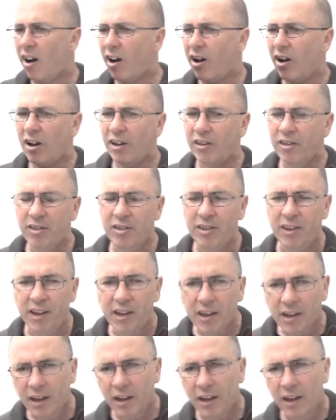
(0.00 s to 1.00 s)
I
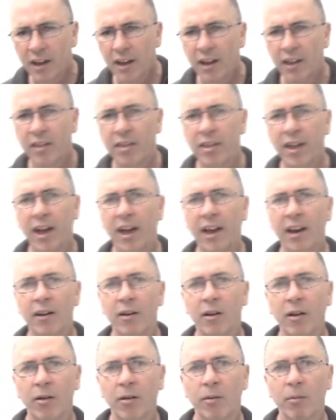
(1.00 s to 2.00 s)
think that
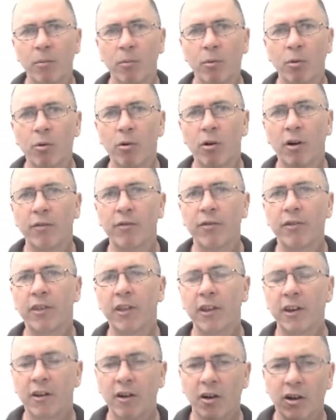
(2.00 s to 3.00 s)
more often
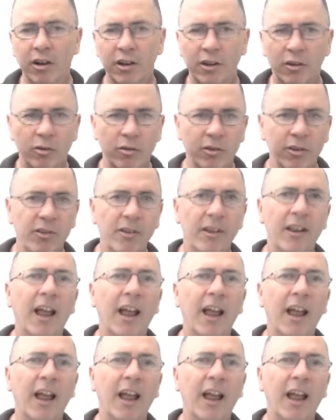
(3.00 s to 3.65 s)
than not, you're just